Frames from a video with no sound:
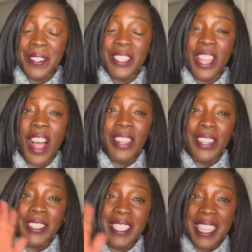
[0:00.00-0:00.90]
to all our
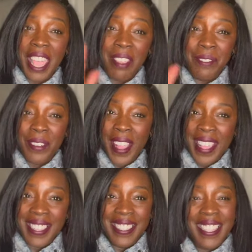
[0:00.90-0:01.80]
CK
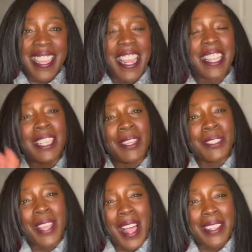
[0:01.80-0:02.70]
friends and hello
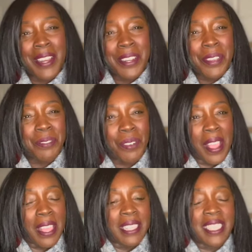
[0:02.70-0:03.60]
to all our new
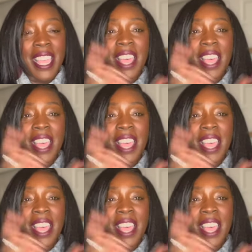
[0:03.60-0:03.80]
friends.